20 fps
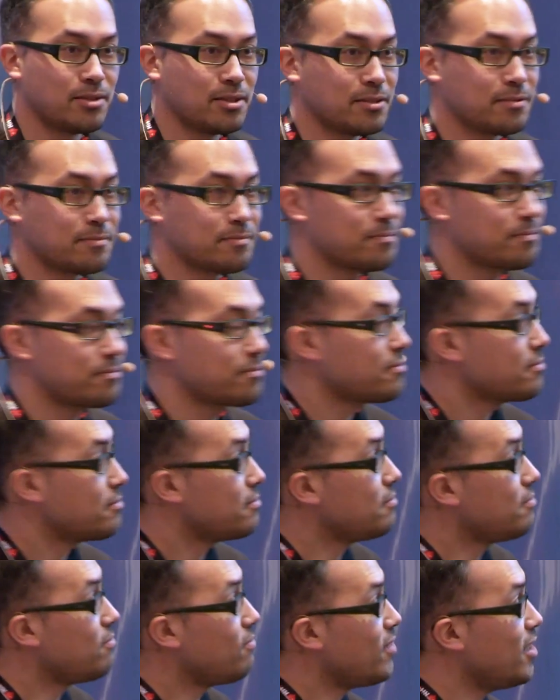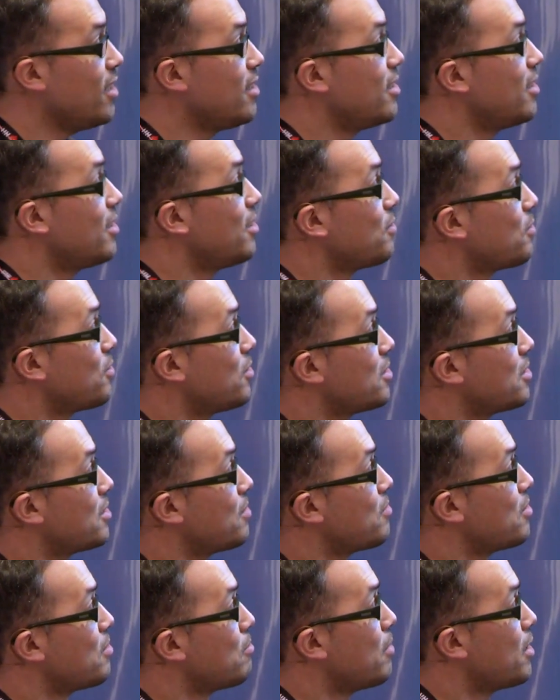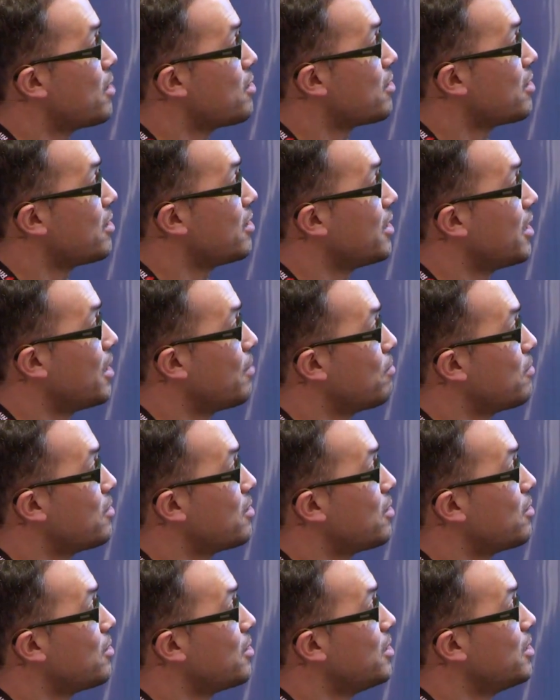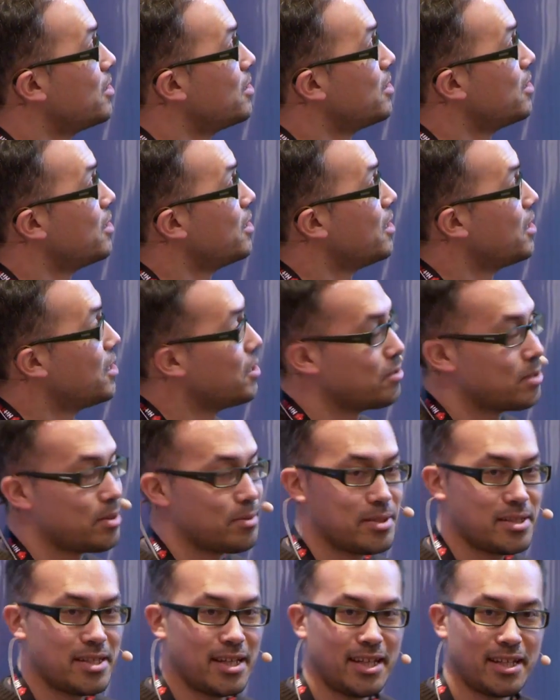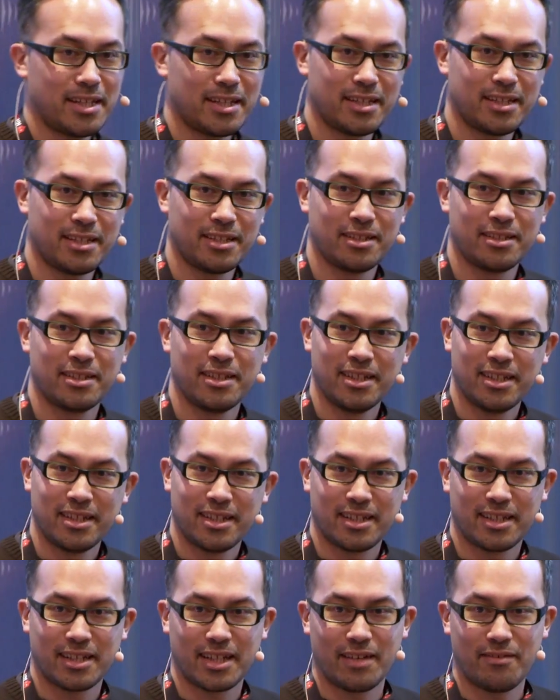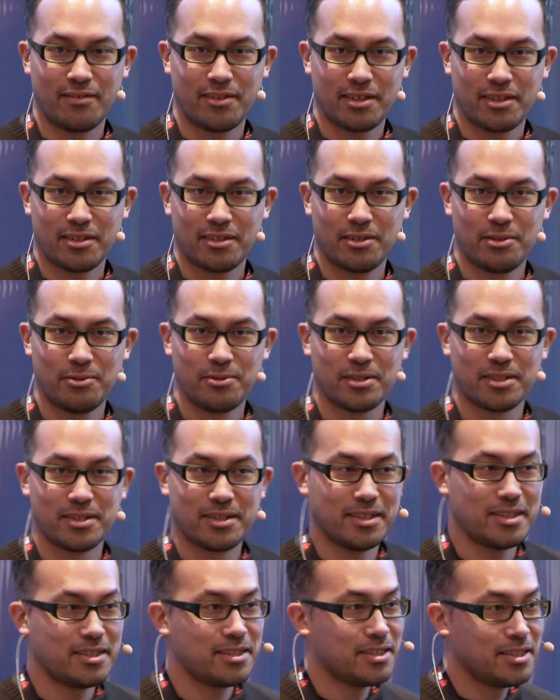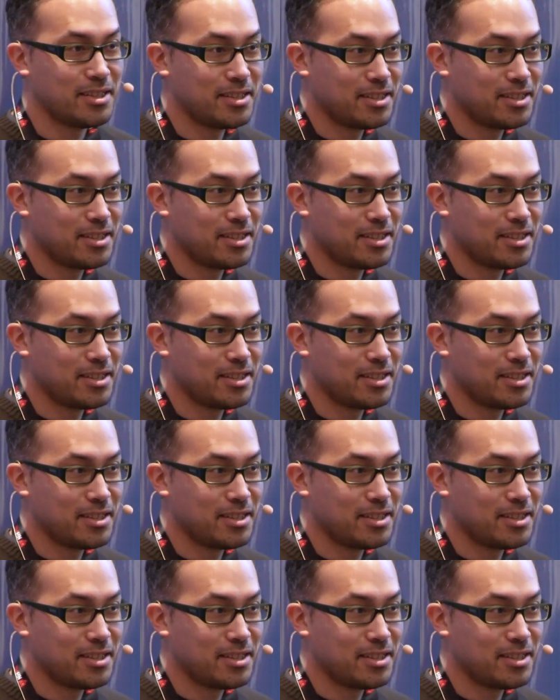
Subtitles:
on. And then of course something magically happens down here, where we take in like everything the user did